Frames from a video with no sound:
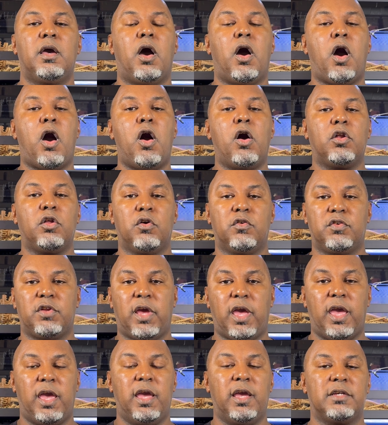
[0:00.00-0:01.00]
all over
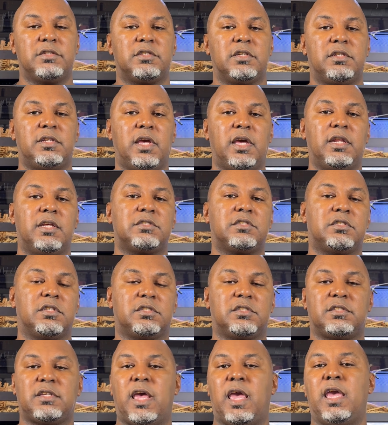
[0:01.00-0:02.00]
the eggs. And then it's the
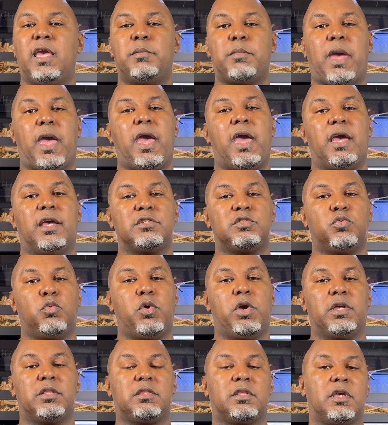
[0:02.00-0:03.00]
same as
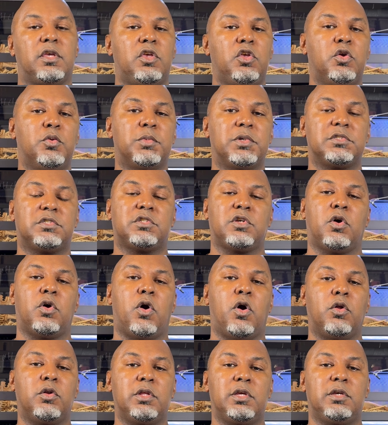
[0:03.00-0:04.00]
with the human. So
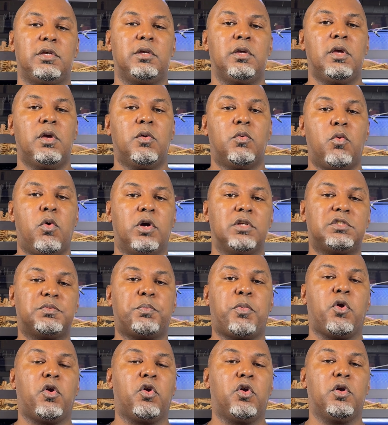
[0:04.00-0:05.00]
only one
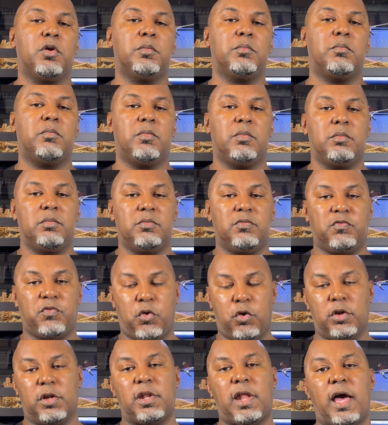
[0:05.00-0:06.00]
sperm
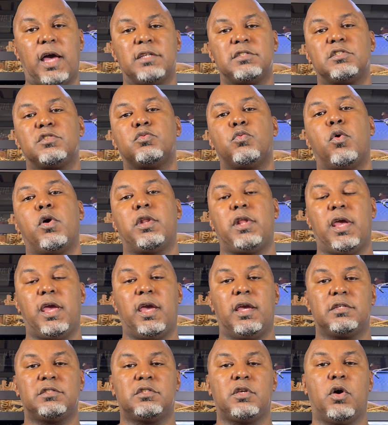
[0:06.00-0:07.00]
fertilizes 1
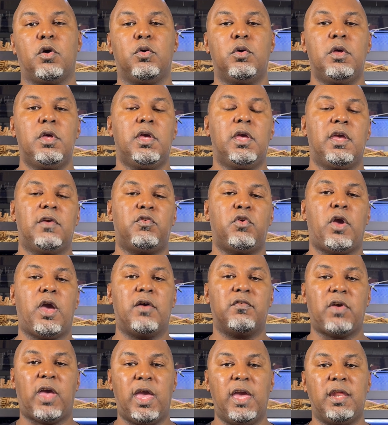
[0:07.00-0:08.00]
egg. So if you
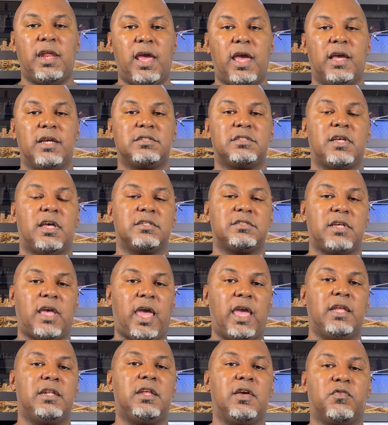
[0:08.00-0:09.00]
have 8 eggs, that's
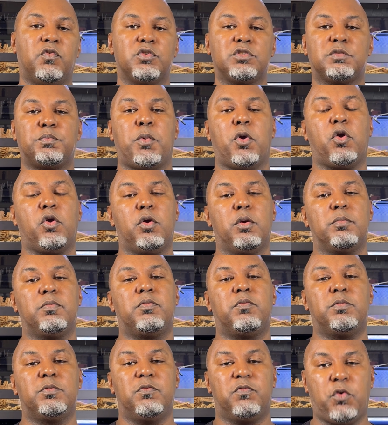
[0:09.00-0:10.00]
8 different sperm
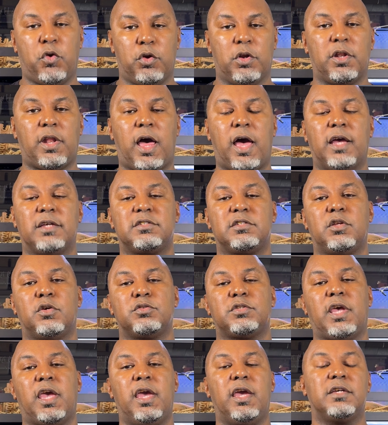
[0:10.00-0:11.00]
fertilizing
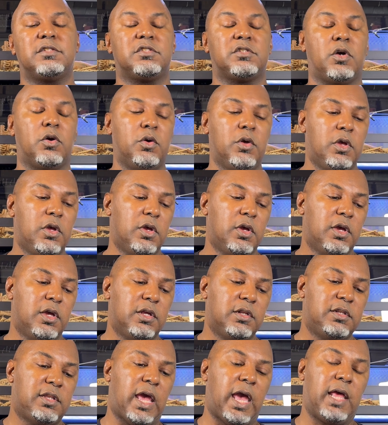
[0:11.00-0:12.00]
those eggs. So
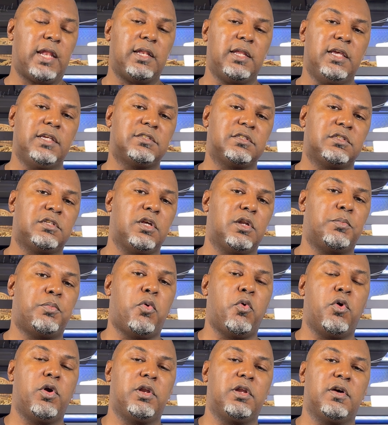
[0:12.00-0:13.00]
that leads into the
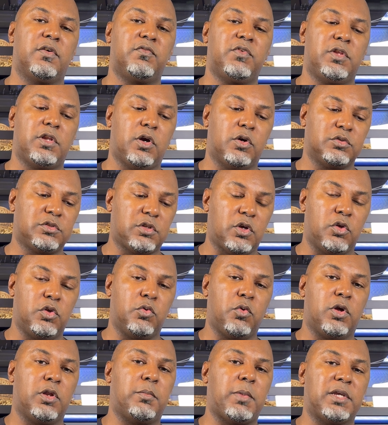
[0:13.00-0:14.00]
point of, so you
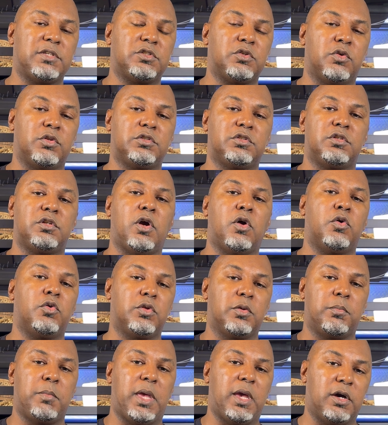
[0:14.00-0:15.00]
want to make sure that you know who the
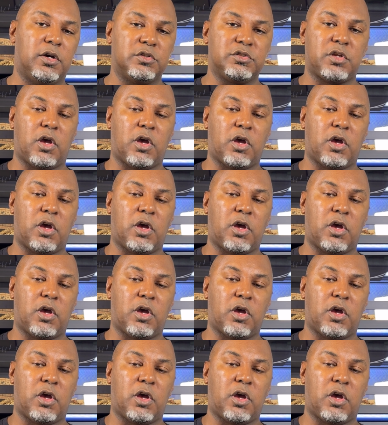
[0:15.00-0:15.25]
males